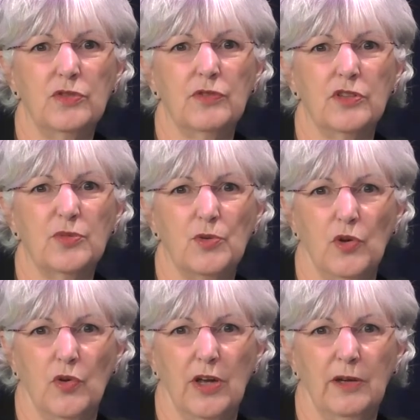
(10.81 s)
for this
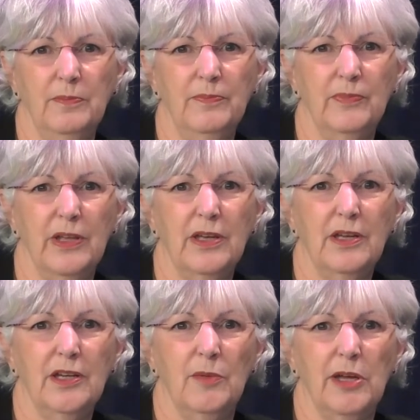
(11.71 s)
program
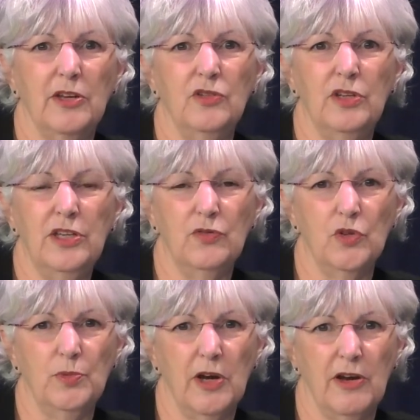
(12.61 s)
about a unique
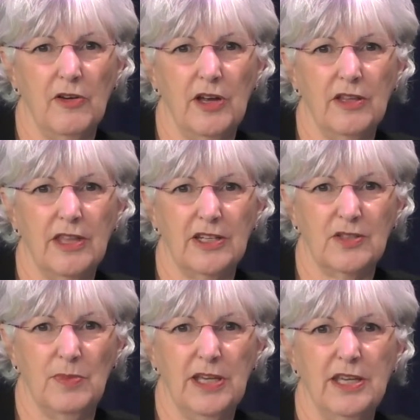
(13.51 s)
group in our area that is
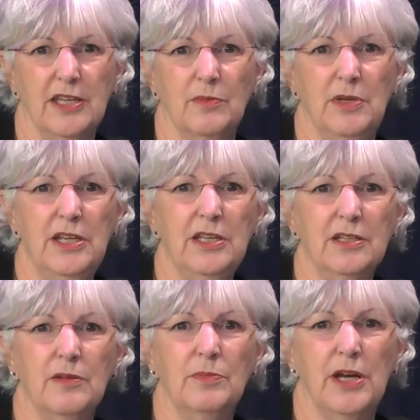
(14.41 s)
making an immediate
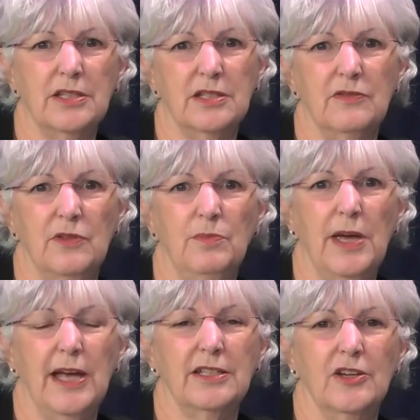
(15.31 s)
and positive
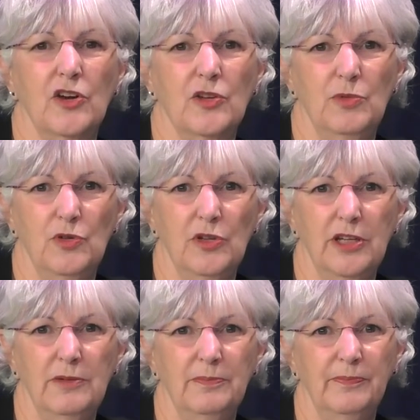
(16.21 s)
impact in our
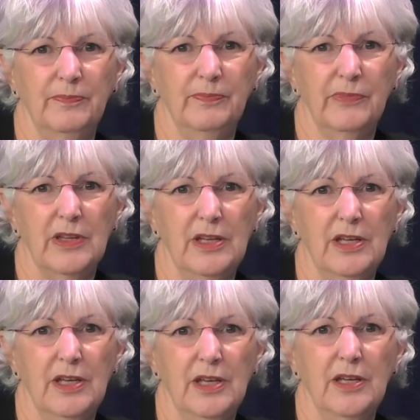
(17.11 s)
community.
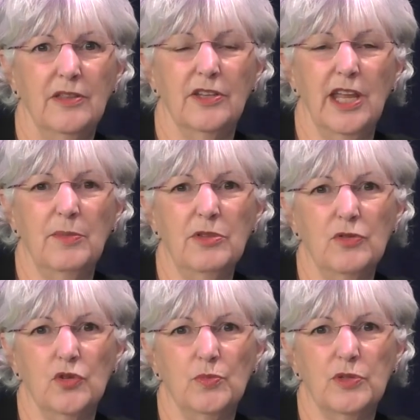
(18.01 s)
The name of the
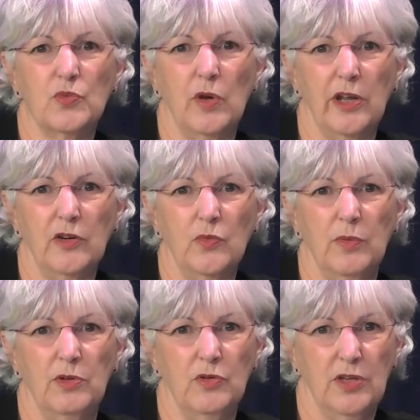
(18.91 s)
group is 100
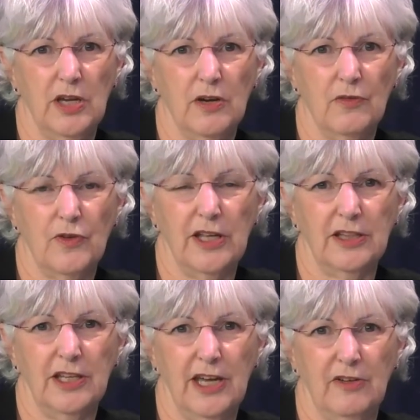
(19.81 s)
Women Who Care
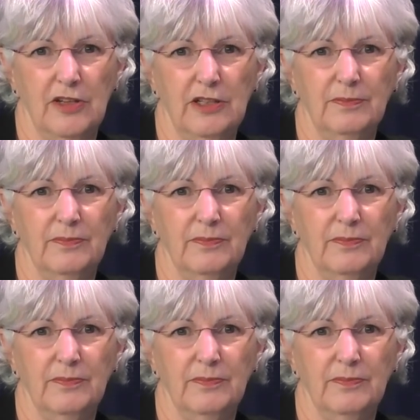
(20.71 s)
Franklin County,